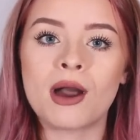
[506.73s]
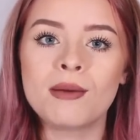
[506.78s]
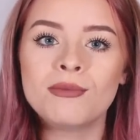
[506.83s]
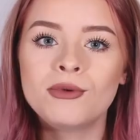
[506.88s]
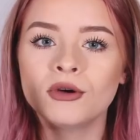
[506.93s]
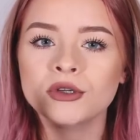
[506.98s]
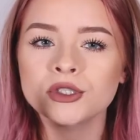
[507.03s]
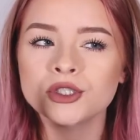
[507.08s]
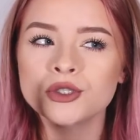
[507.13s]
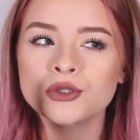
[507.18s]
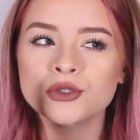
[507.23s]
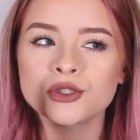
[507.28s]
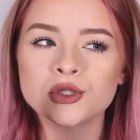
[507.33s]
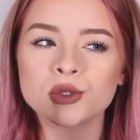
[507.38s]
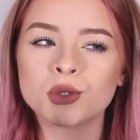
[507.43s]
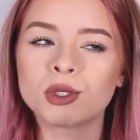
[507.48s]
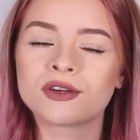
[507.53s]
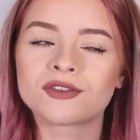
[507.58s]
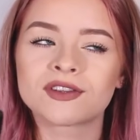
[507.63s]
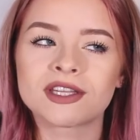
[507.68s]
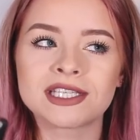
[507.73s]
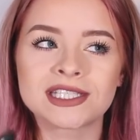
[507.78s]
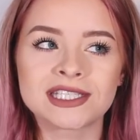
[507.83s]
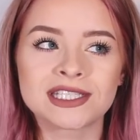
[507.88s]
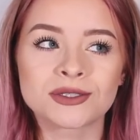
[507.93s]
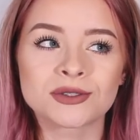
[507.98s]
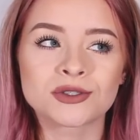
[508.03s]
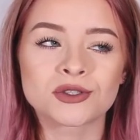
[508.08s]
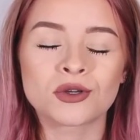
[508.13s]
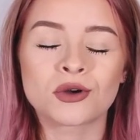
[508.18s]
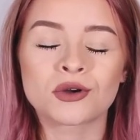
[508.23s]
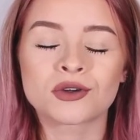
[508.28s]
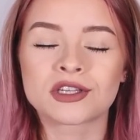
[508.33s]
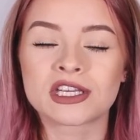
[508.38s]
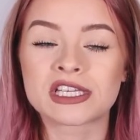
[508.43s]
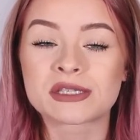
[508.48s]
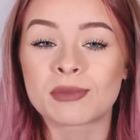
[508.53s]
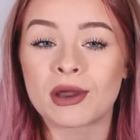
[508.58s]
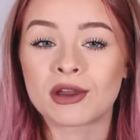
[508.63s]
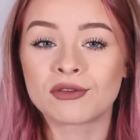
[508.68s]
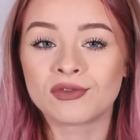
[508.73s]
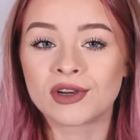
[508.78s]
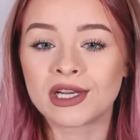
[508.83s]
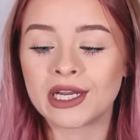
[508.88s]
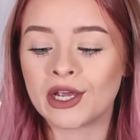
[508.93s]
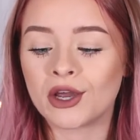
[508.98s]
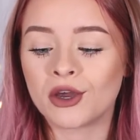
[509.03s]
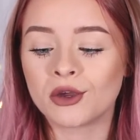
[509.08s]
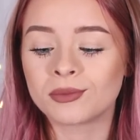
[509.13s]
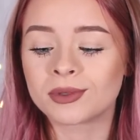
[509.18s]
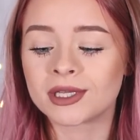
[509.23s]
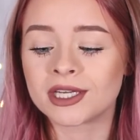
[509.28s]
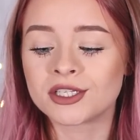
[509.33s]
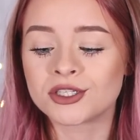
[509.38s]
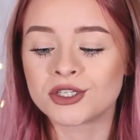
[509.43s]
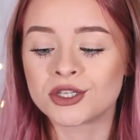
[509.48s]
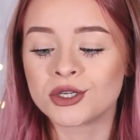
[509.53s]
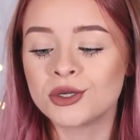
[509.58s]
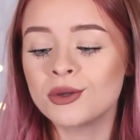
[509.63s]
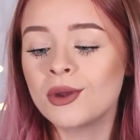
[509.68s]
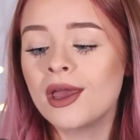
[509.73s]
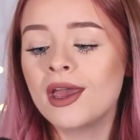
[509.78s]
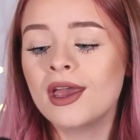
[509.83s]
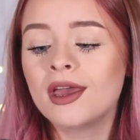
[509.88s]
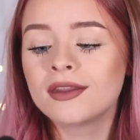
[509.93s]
I'm not too sure if they still stock this, but I really hope they do.